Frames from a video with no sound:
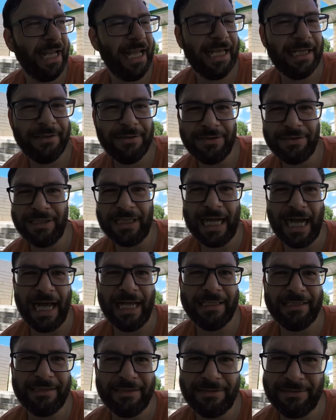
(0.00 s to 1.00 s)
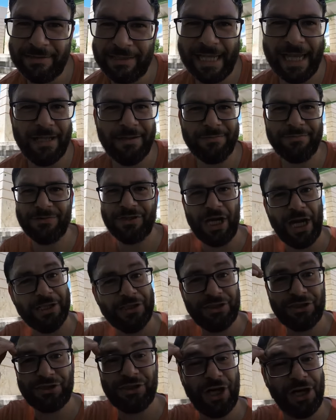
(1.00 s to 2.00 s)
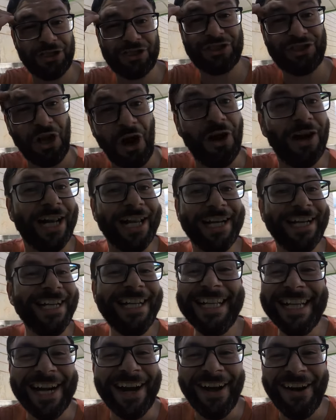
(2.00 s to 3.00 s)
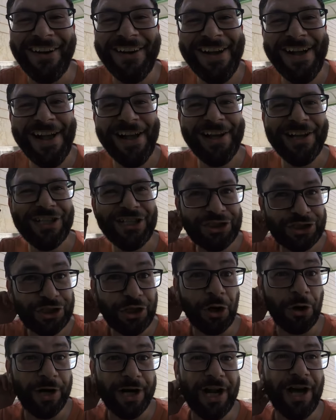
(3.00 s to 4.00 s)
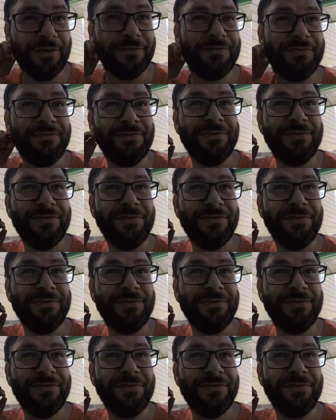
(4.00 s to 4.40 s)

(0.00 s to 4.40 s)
And god damn, god gosh darn it, you know, sure enough,